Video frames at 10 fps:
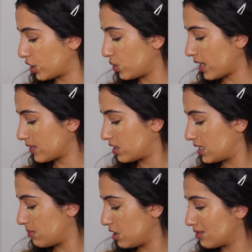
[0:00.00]
You guys have
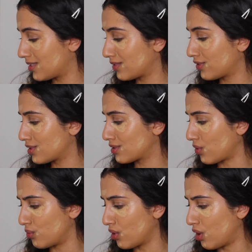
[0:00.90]
seen me use this for
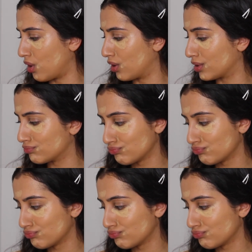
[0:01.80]
so long.